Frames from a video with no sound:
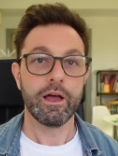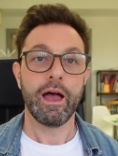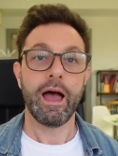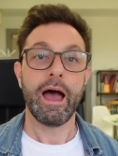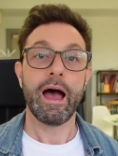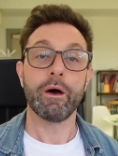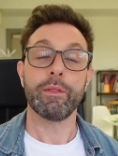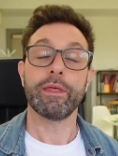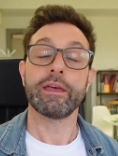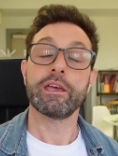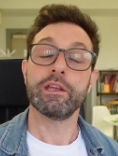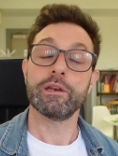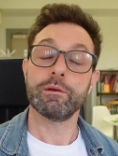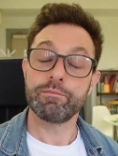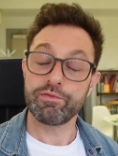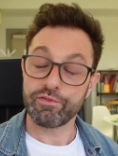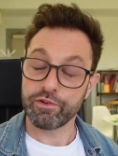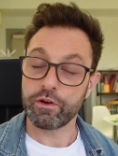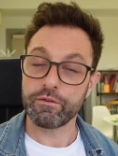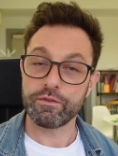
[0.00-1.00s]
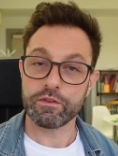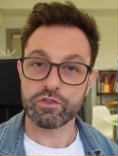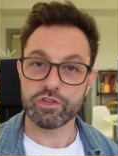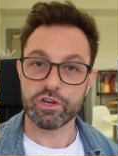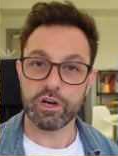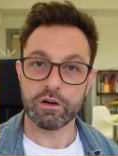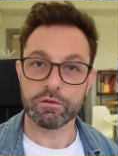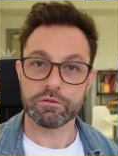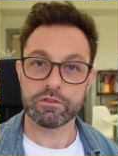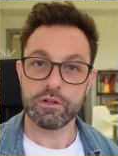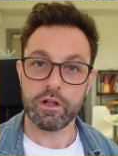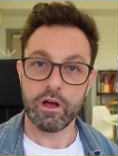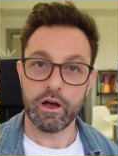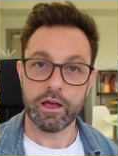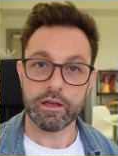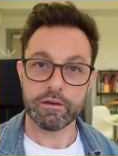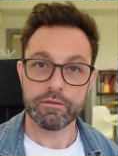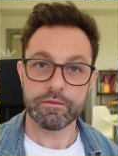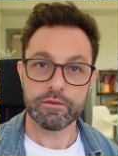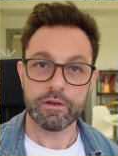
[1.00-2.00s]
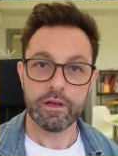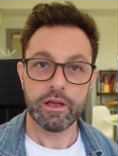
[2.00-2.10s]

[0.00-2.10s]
how they can improve the child's life.